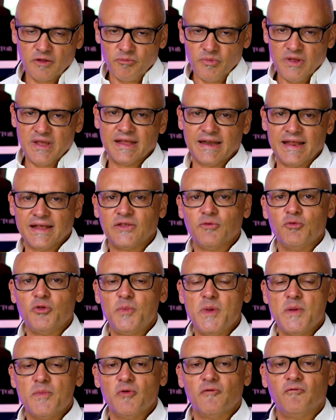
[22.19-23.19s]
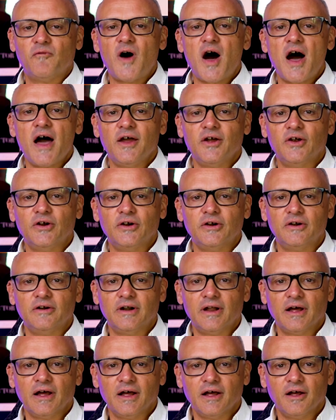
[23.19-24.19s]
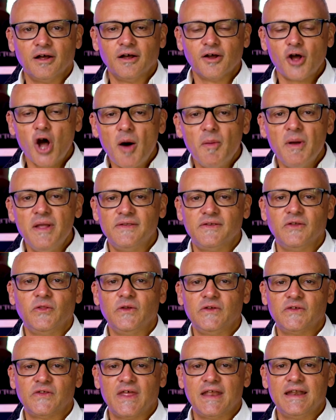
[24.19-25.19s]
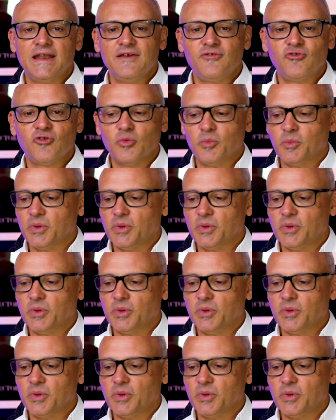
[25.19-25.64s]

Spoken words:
been connecting with people via comments and things of that nature.